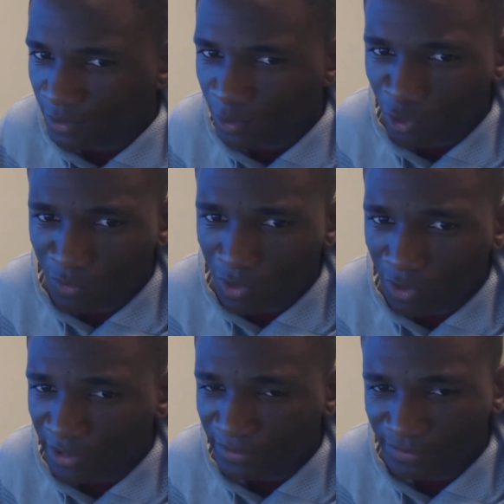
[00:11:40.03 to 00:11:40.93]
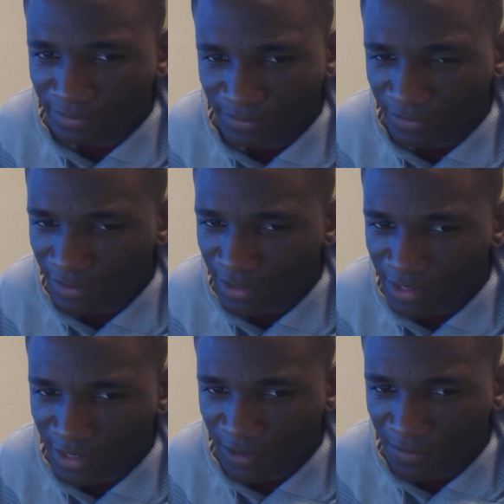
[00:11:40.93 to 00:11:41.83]
oh boy,
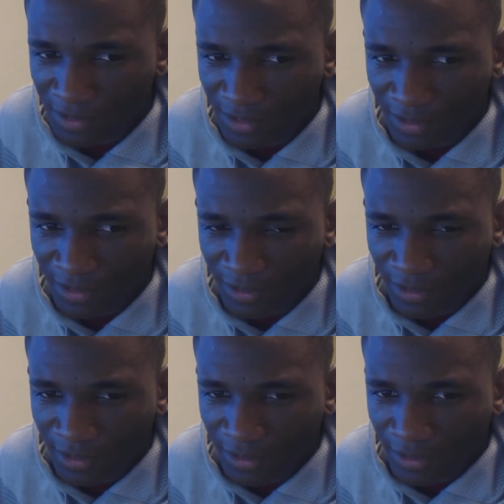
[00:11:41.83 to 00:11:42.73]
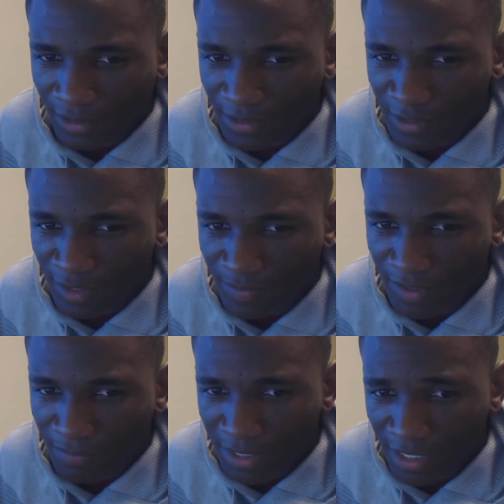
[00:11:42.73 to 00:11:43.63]
it's gonna be
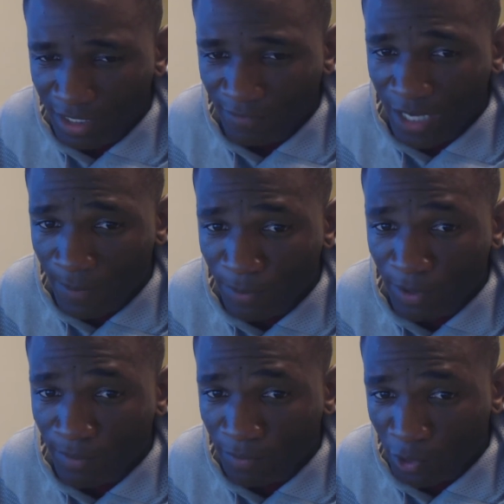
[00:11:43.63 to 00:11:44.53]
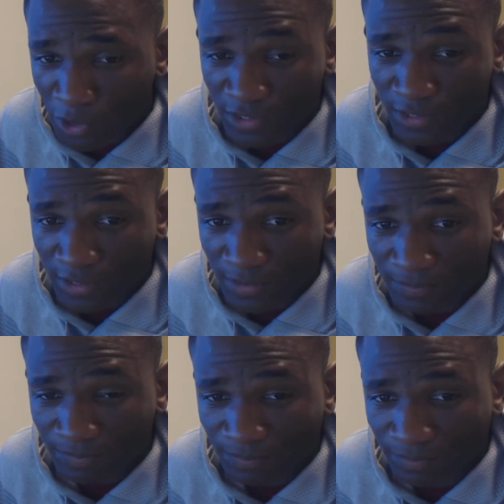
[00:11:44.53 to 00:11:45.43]
a beating of epic proportions.
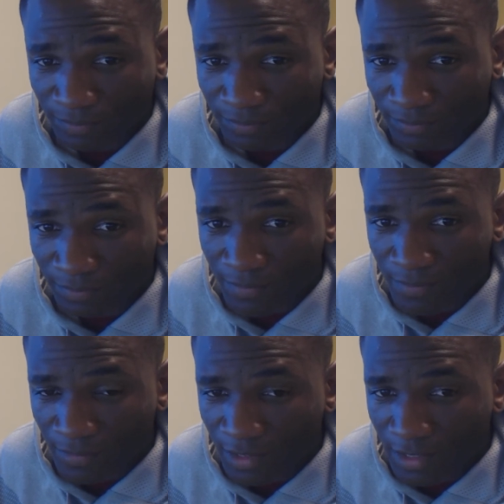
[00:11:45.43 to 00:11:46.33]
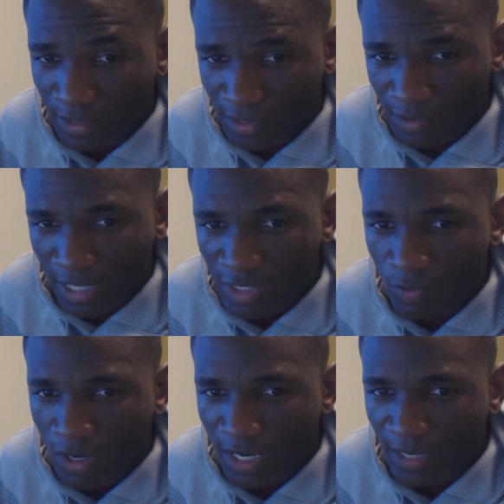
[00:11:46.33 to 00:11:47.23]
And so that's
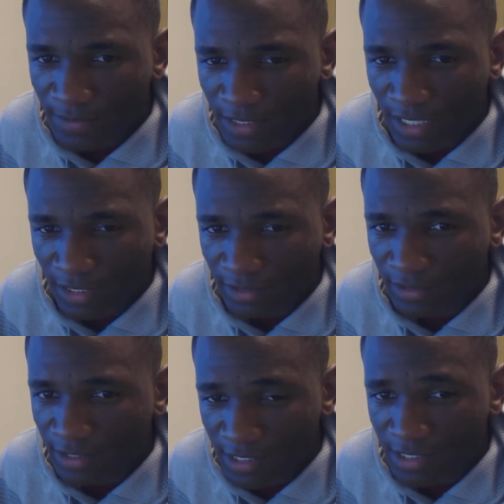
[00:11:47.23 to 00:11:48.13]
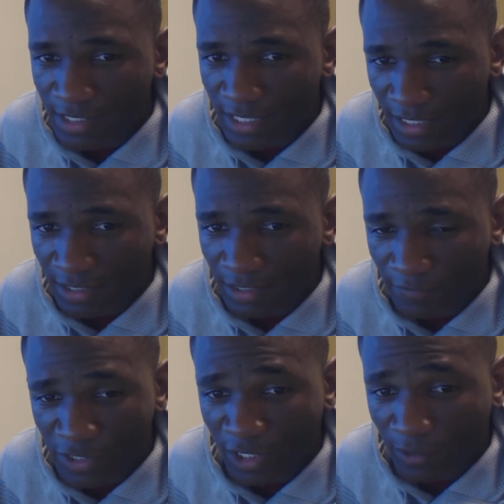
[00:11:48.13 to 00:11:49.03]
why I'm saying this is the end
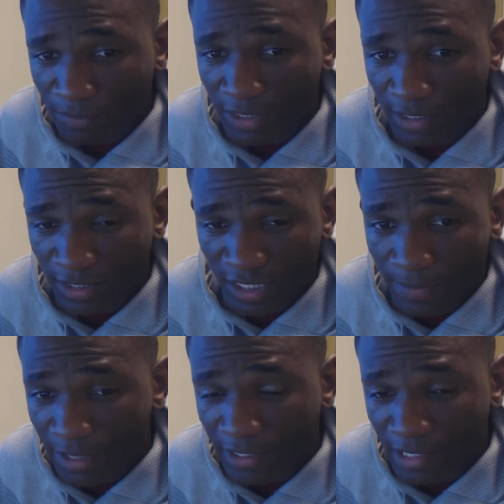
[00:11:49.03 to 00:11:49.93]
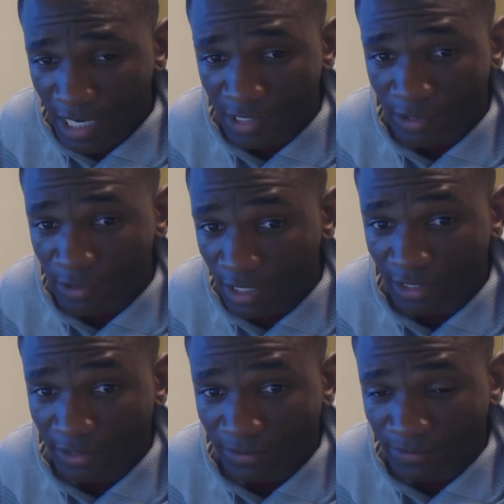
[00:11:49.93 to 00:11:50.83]
of Chael P, the American Gangster Sonnen.